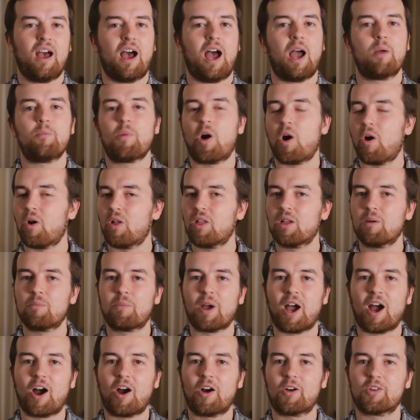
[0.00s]
I'm all
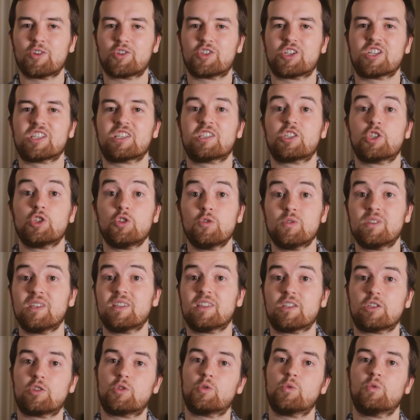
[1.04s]
about just
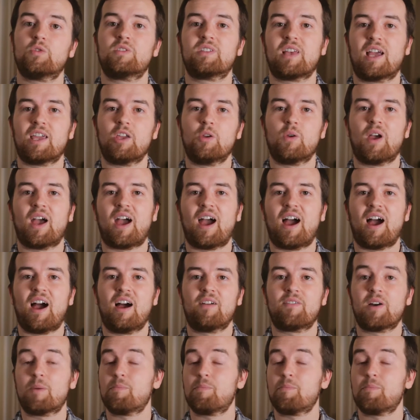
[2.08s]
using the tools that you have.